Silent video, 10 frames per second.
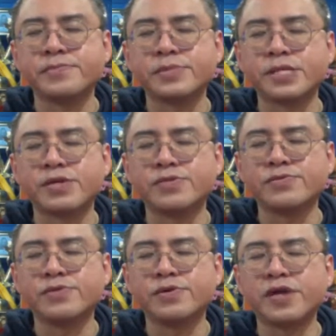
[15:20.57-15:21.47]
that
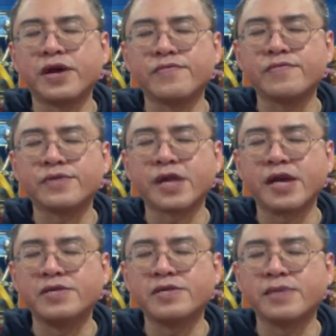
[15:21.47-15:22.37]
you don't have to
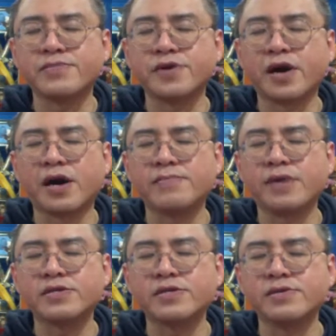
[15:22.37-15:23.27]
tense up your arm
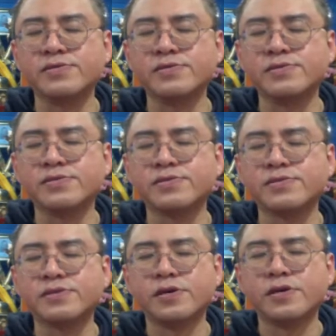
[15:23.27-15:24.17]
muscles